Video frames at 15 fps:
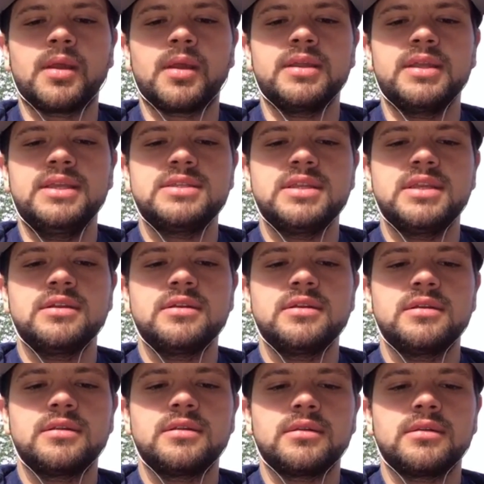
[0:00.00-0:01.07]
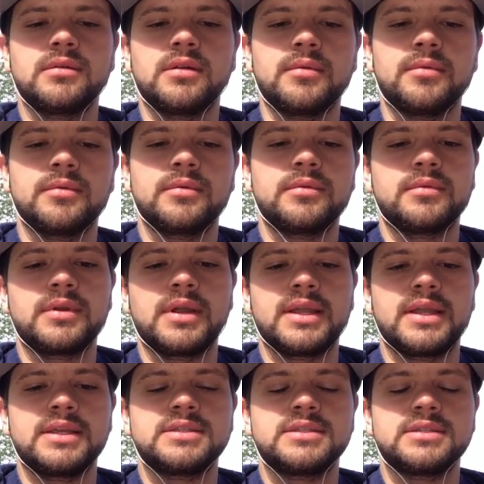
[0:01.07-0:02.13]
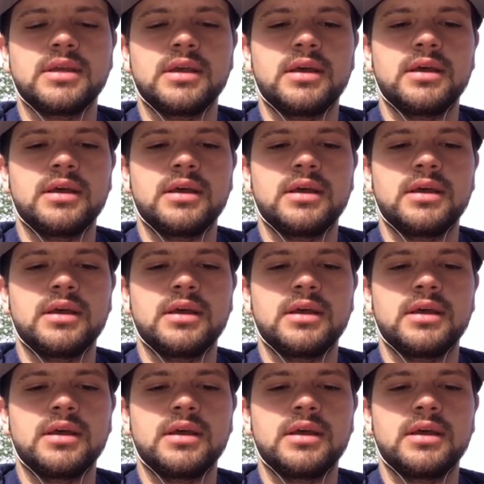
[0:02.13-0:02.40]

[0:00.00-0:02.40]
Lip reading: easier, or I guess